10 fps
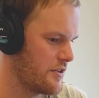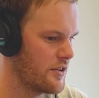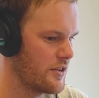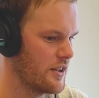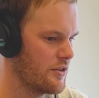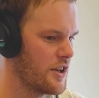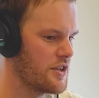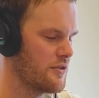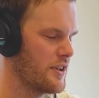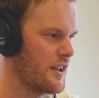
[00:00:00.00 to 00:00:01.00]
You can
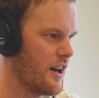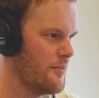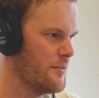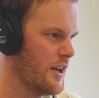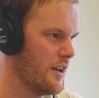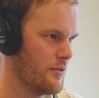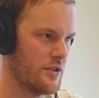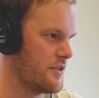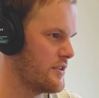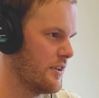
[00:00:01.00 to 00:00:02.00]
increase your income,
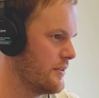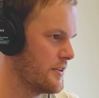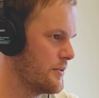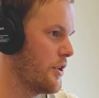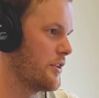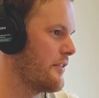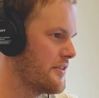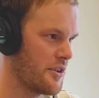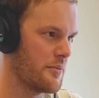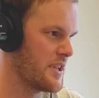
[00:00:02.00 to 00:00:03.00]
which is, you know, you work
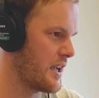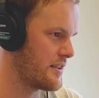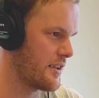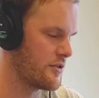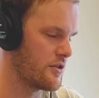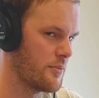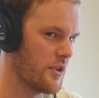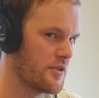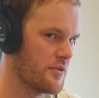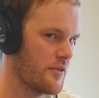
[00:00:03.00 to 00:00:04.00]
overtime, you take a second job,
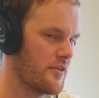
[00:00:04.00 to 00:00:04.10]
those sort of